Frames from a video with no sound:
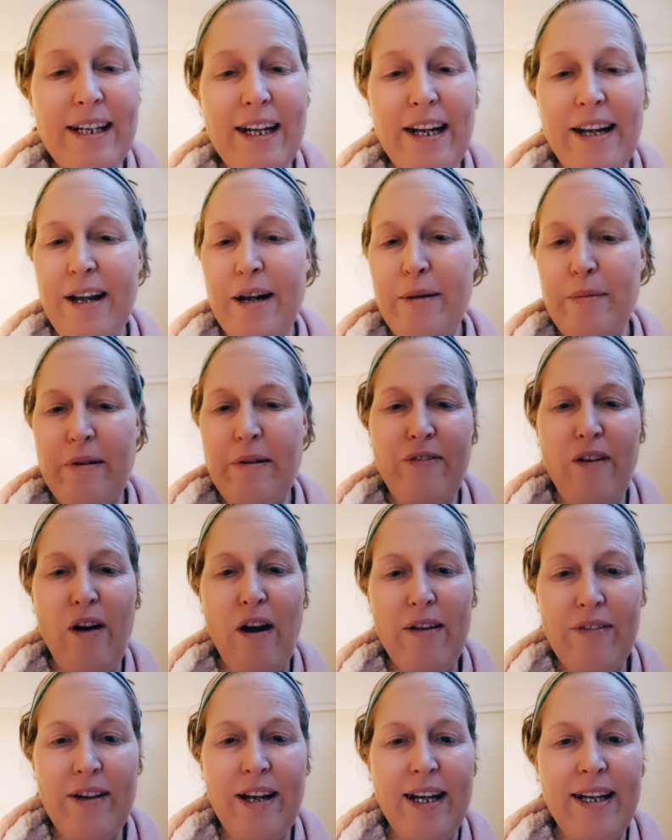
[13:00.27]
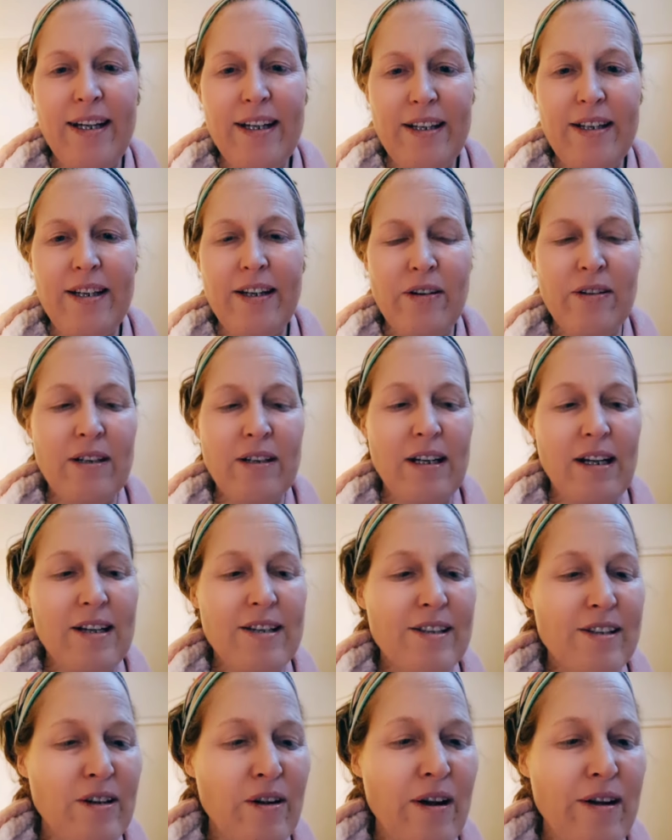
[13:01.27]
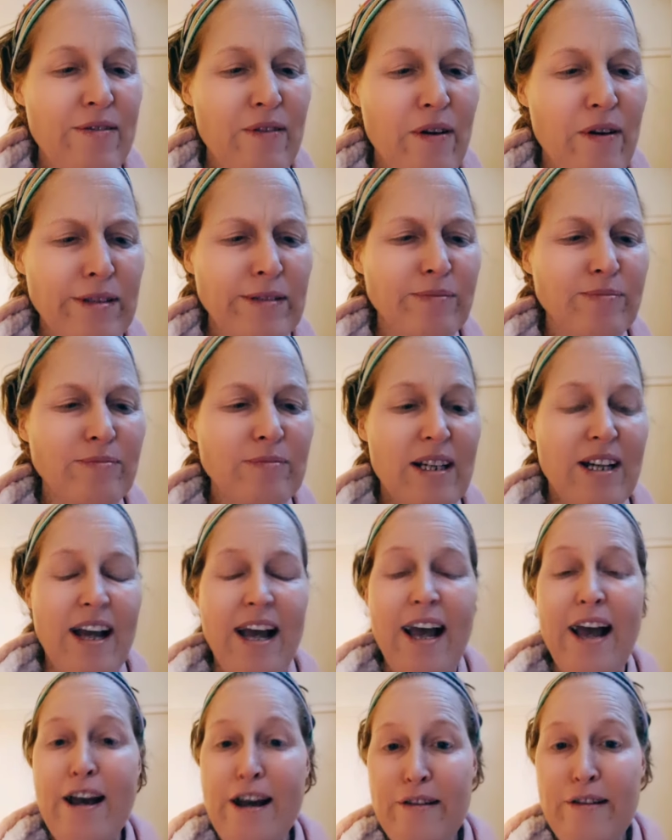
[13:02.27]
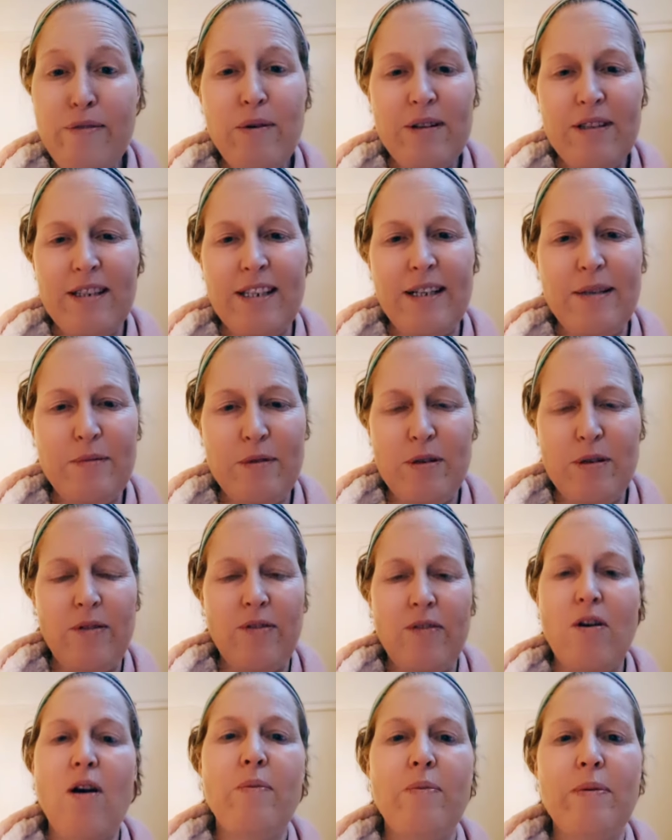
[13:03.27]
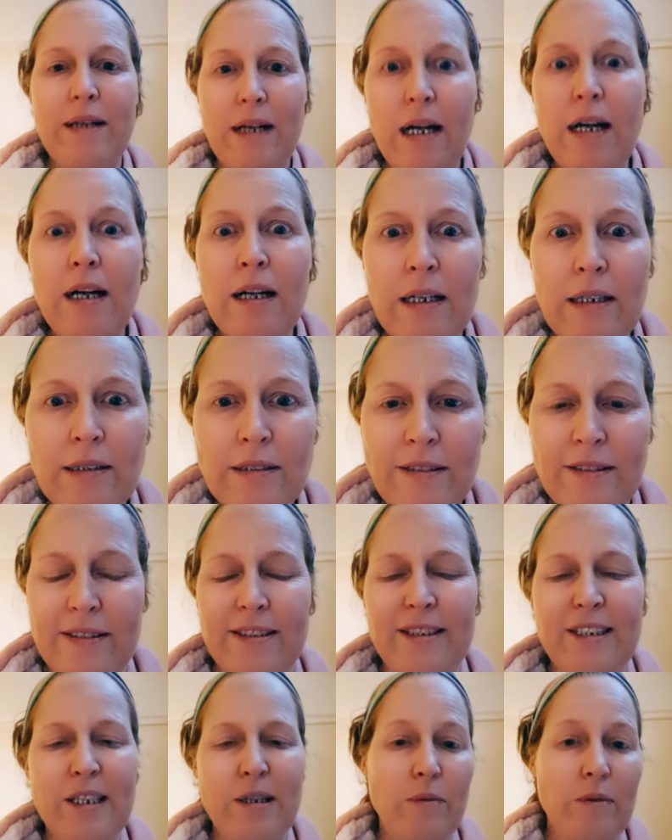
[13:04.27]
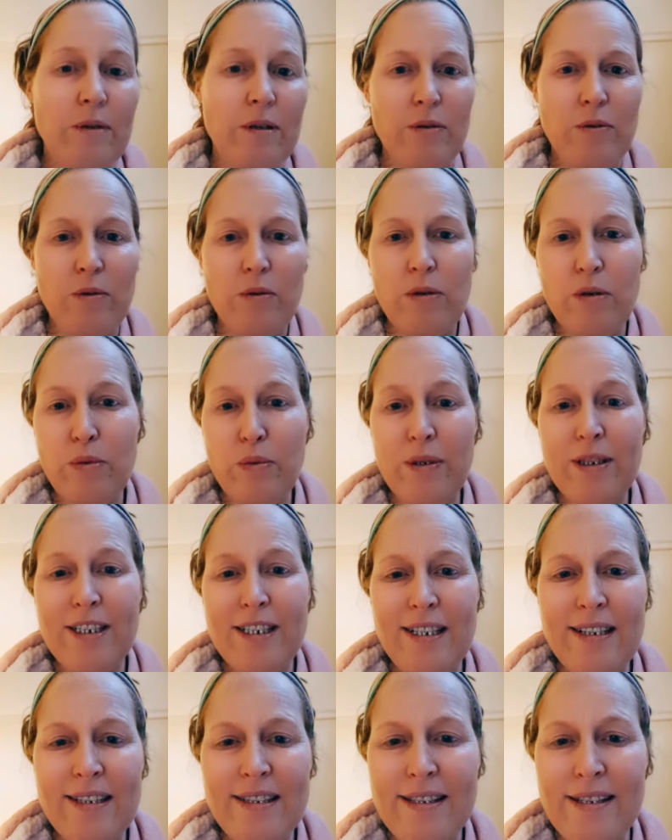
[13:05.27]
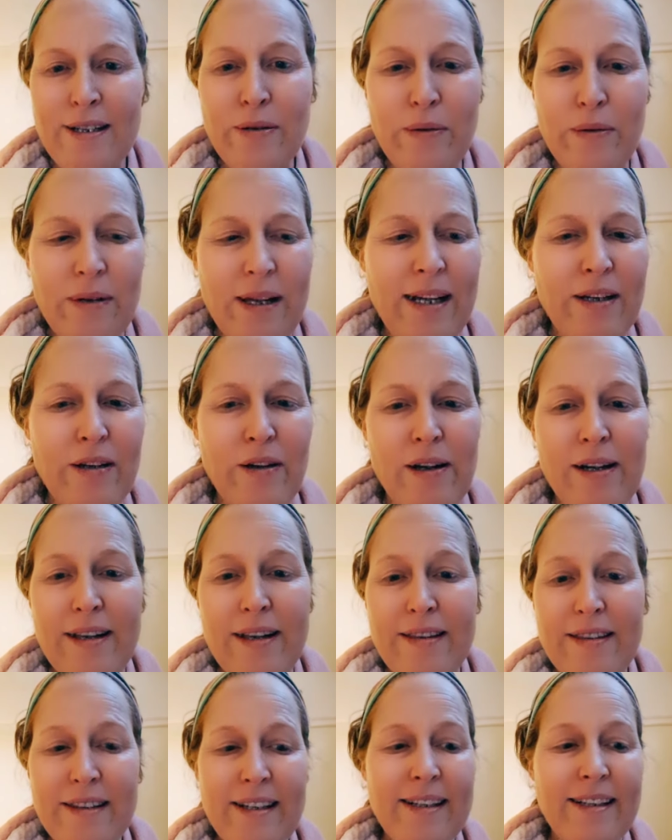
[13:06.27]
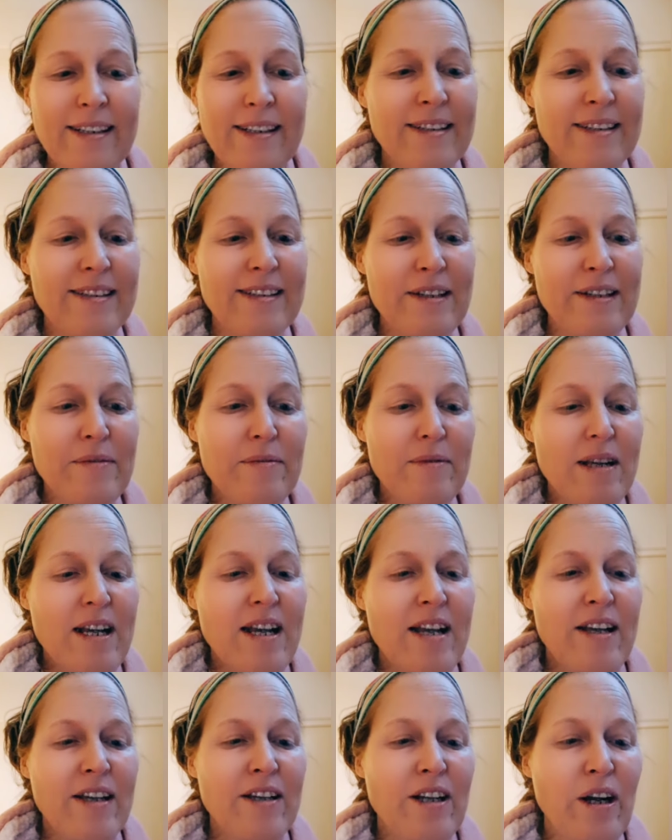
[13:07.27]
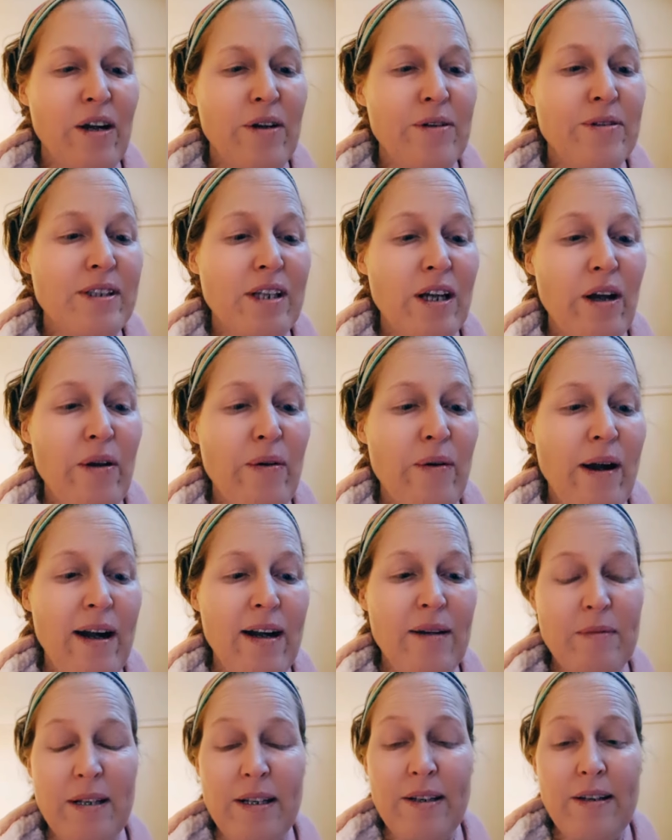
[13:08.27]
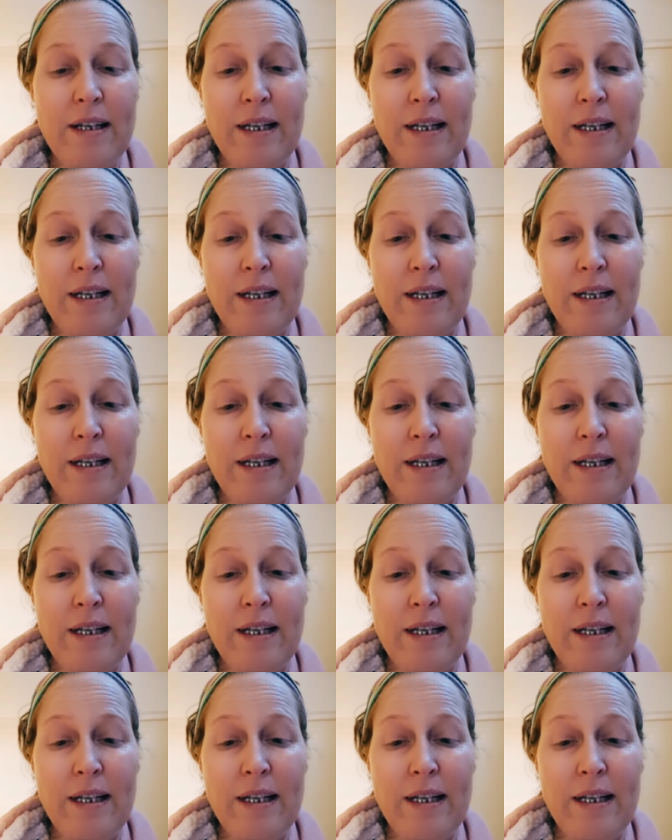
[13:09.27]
So CLA had about 5k on last night. Right? Everyone seems to have copied us, you know, with the wish list and all that kind of thing. And, you know, so